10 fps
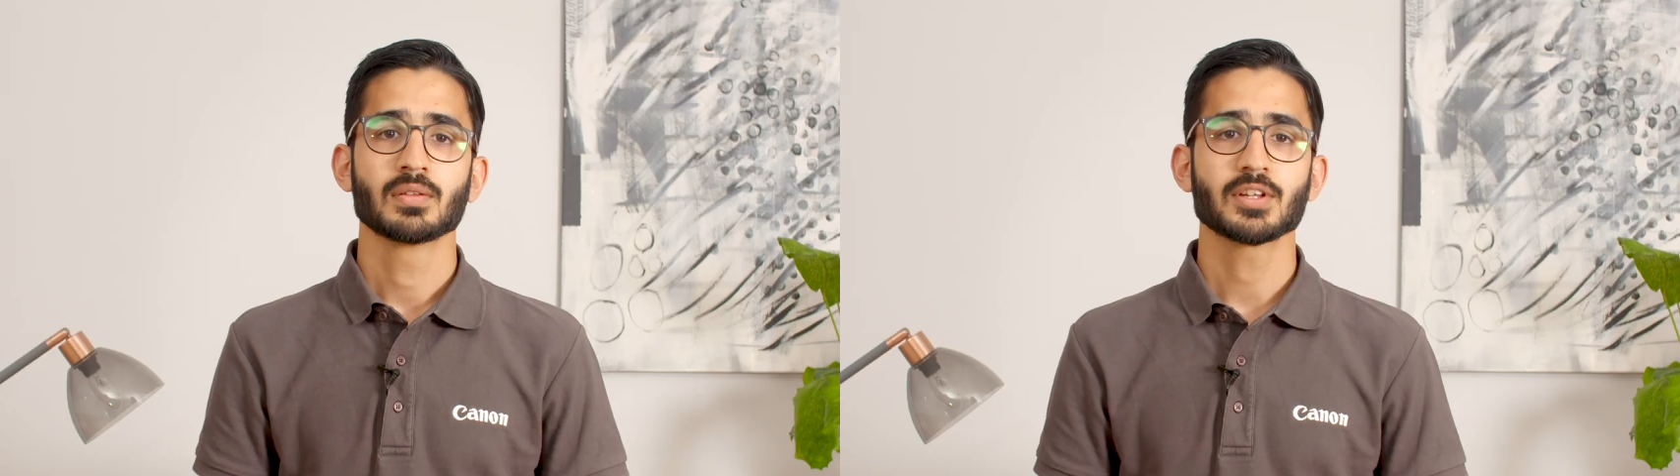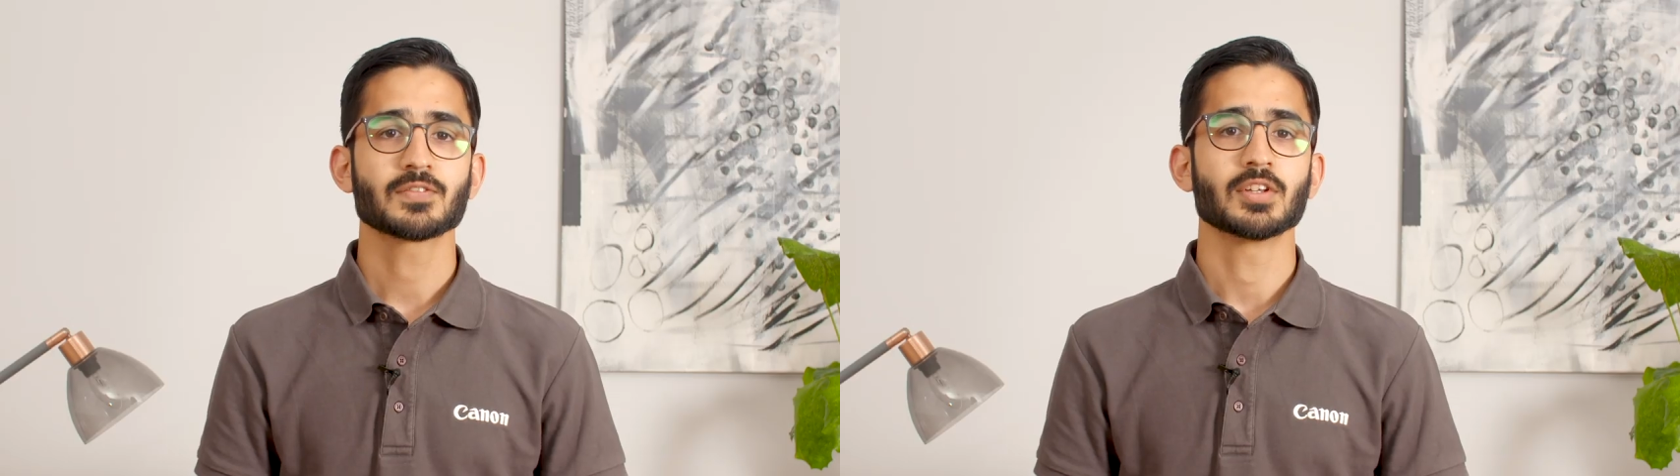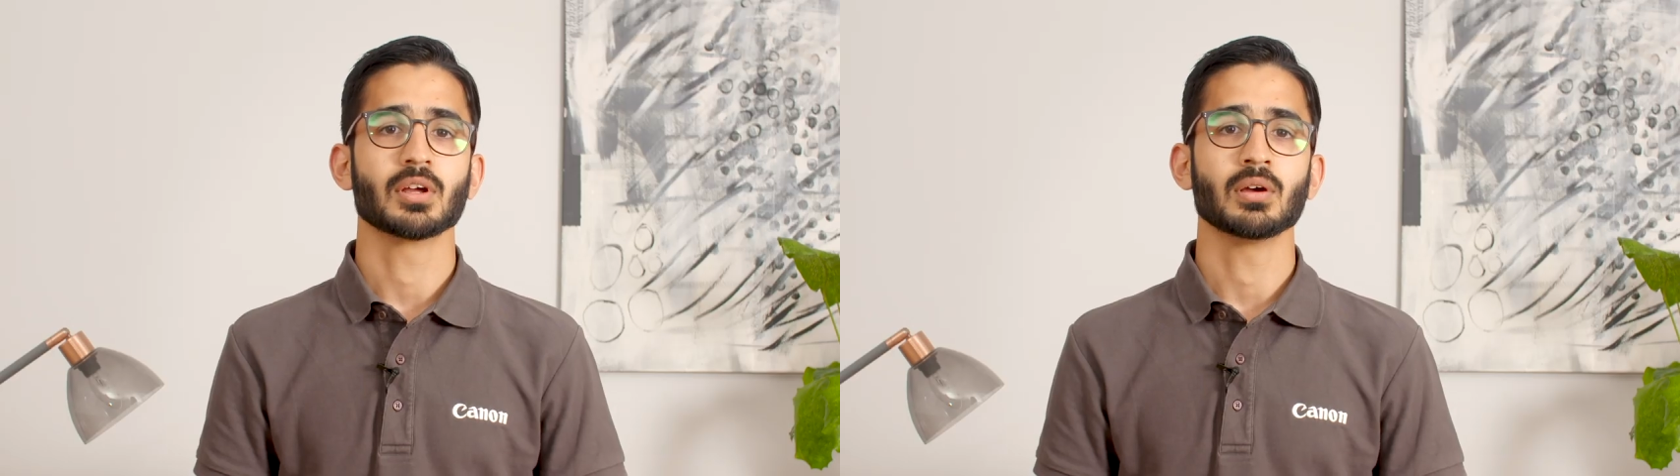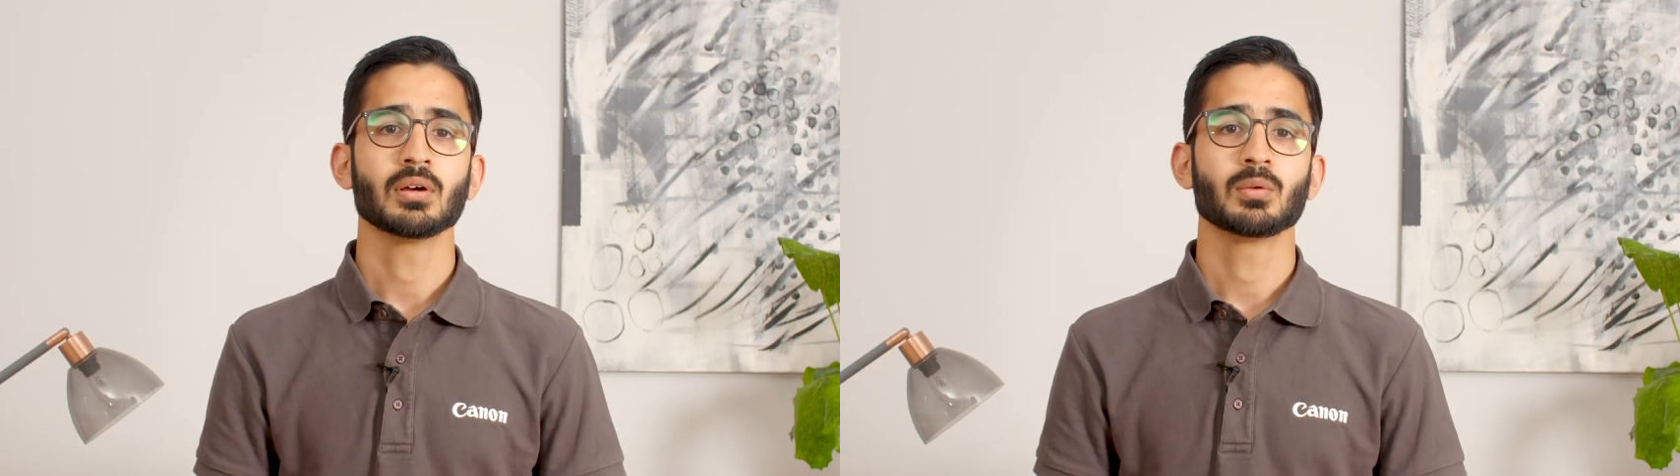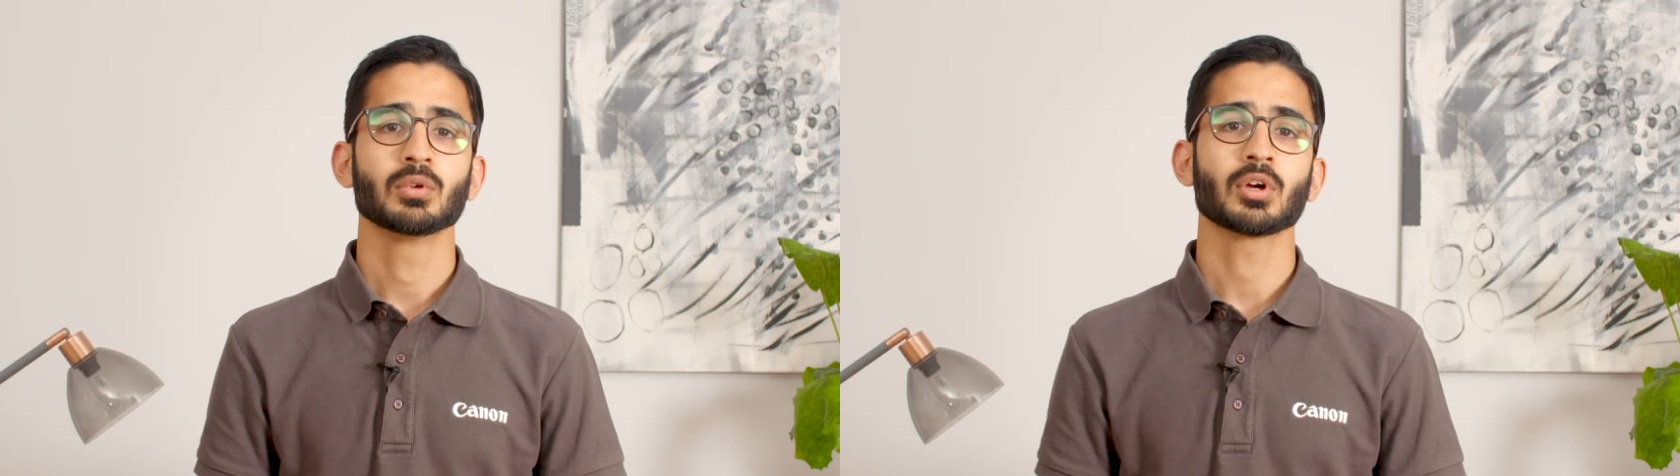This video
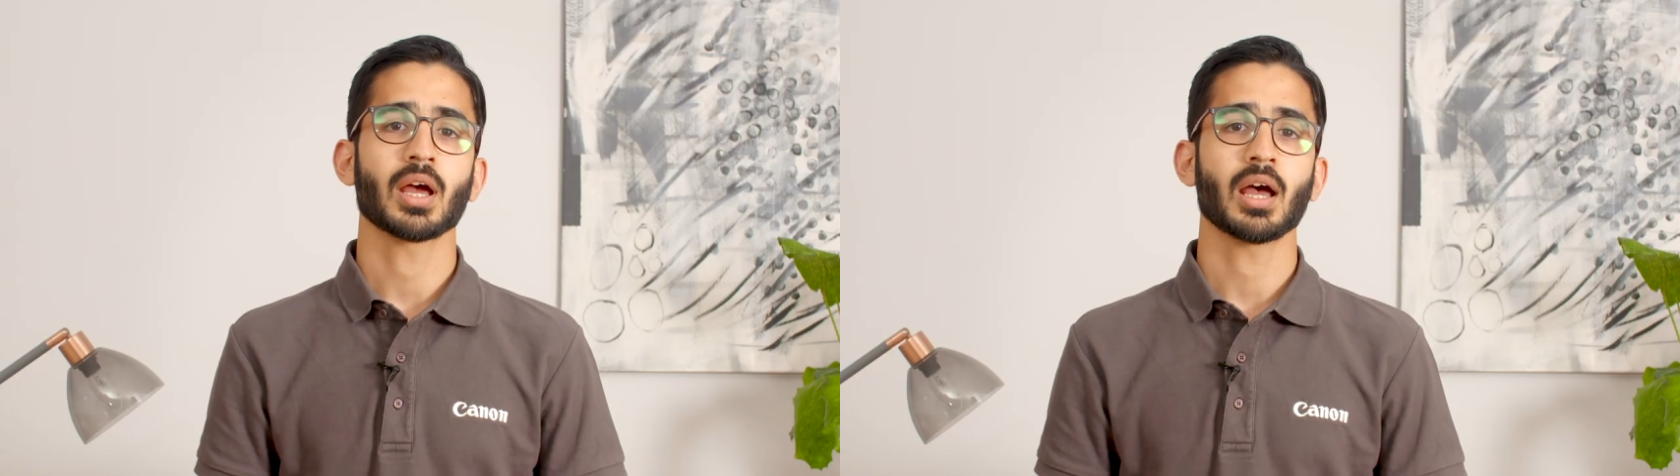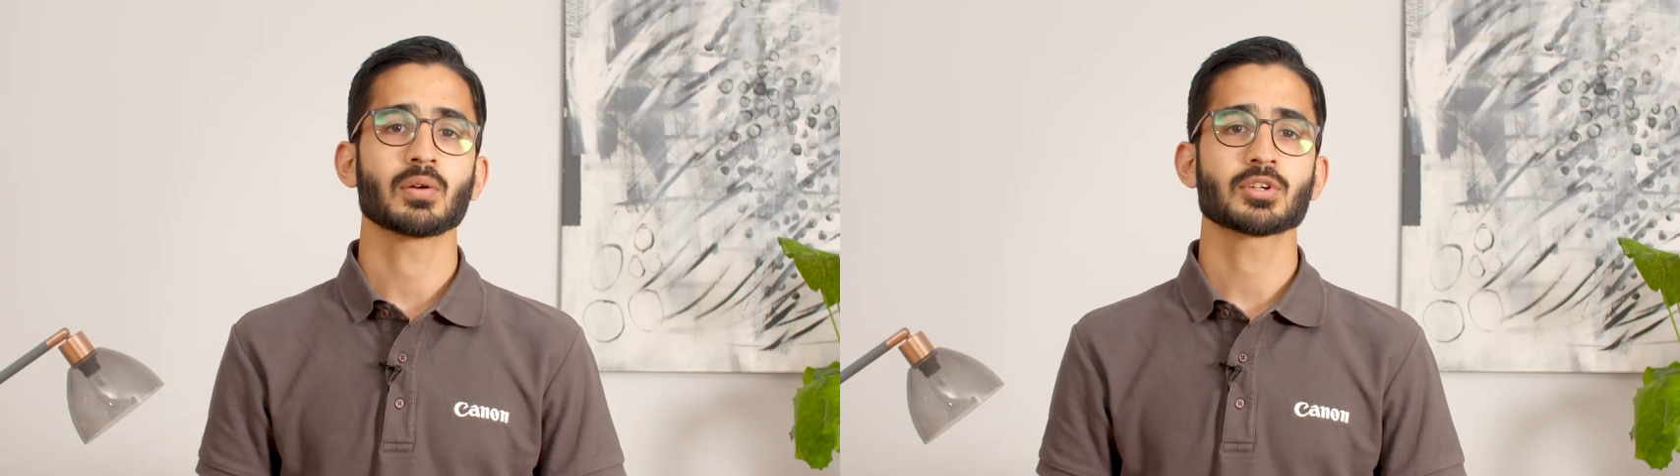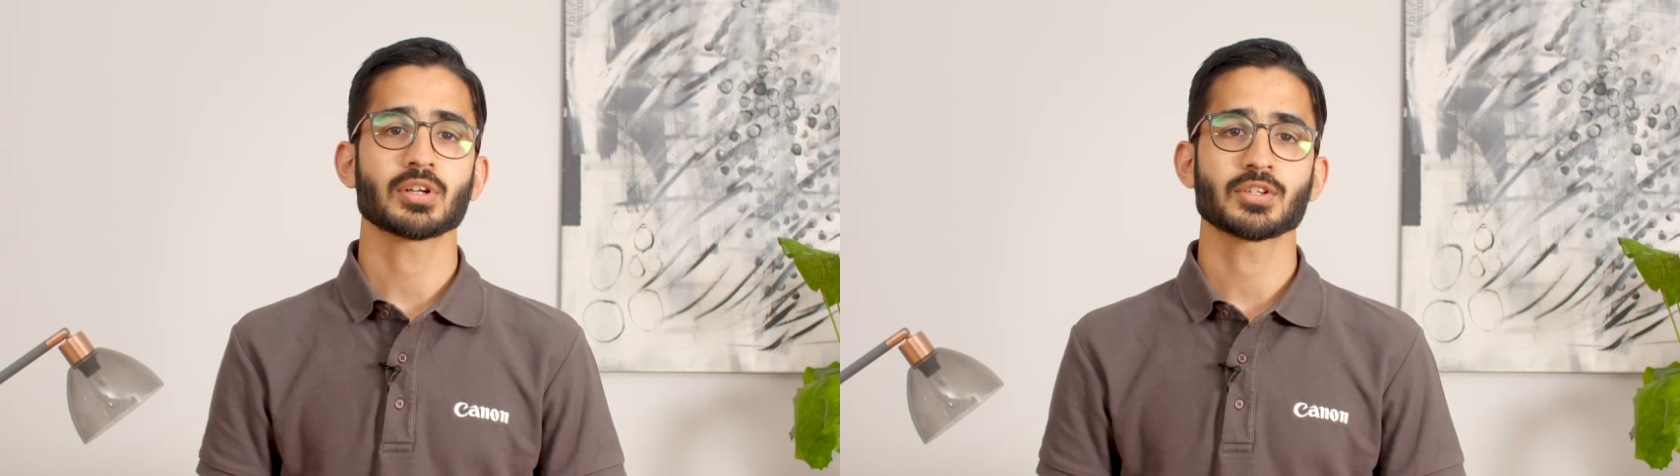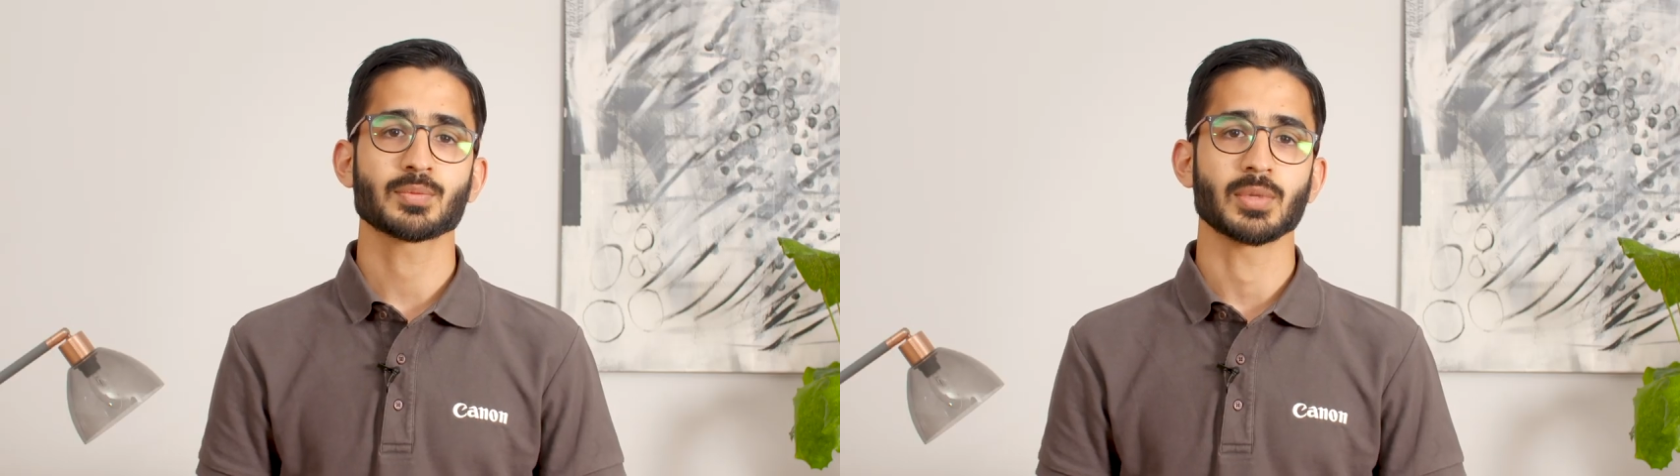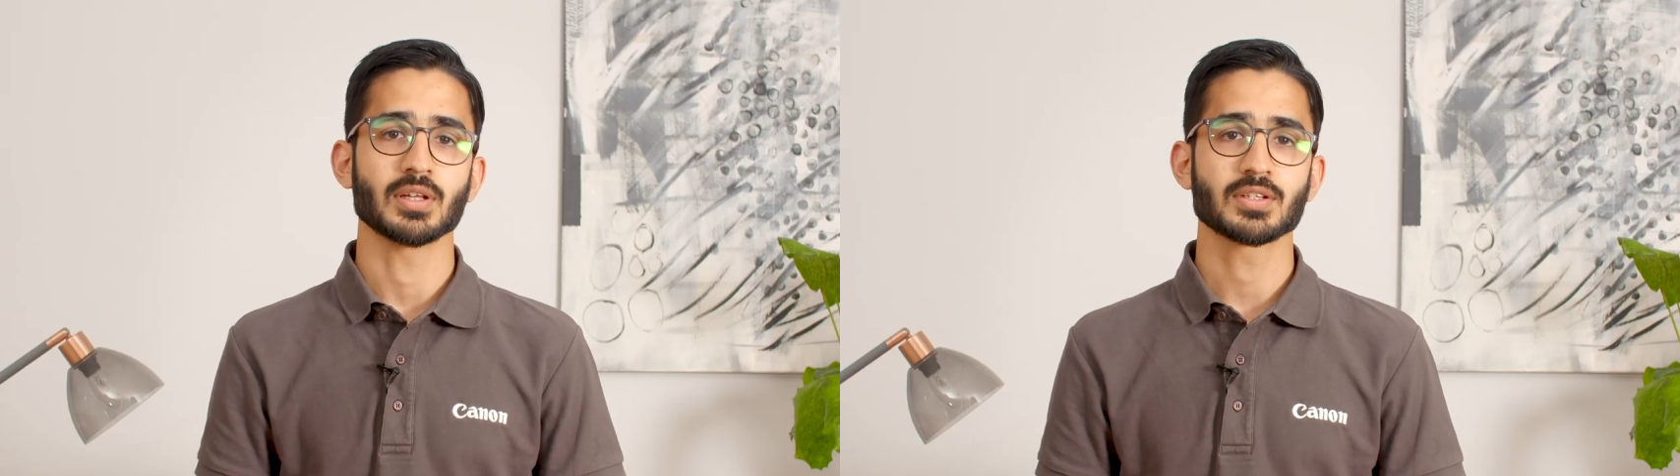will look at how shutter
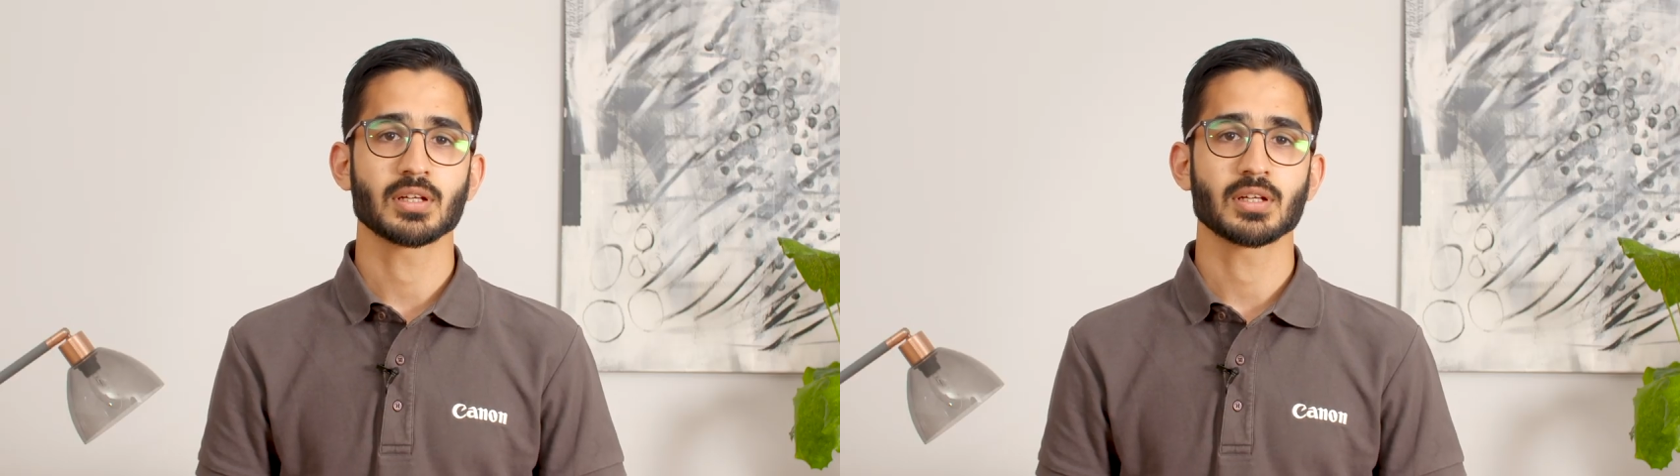speeds